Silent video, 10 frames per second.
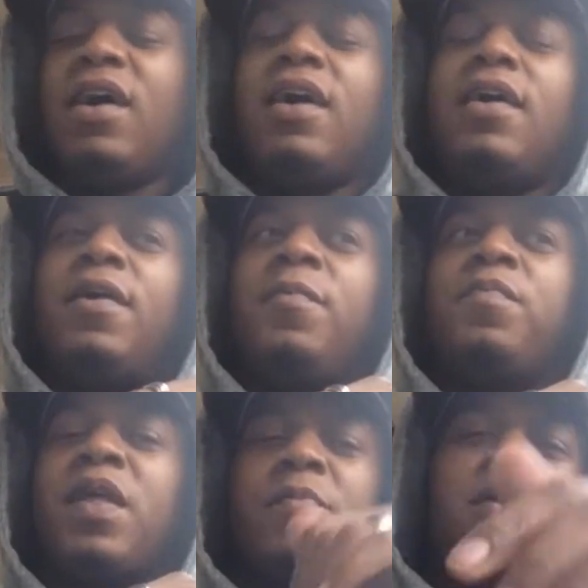Um,
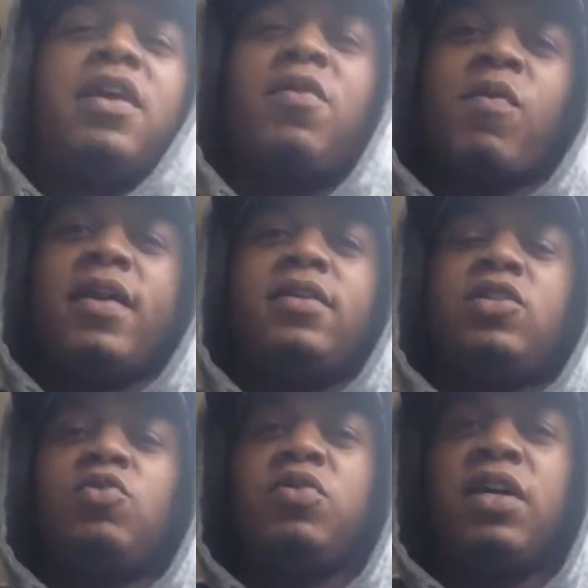I'm gonna get right
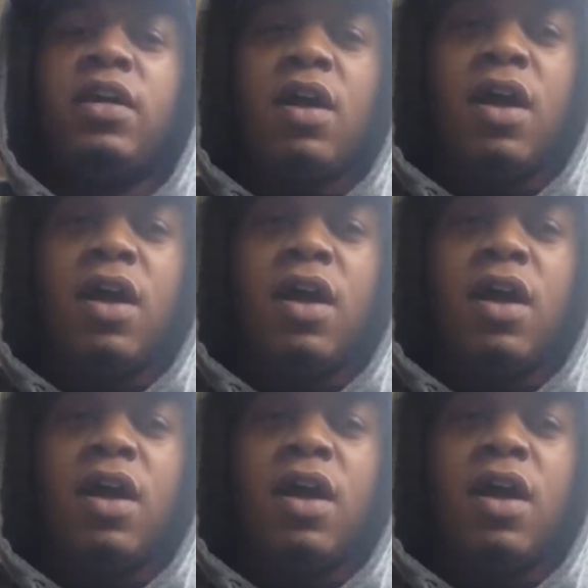into it.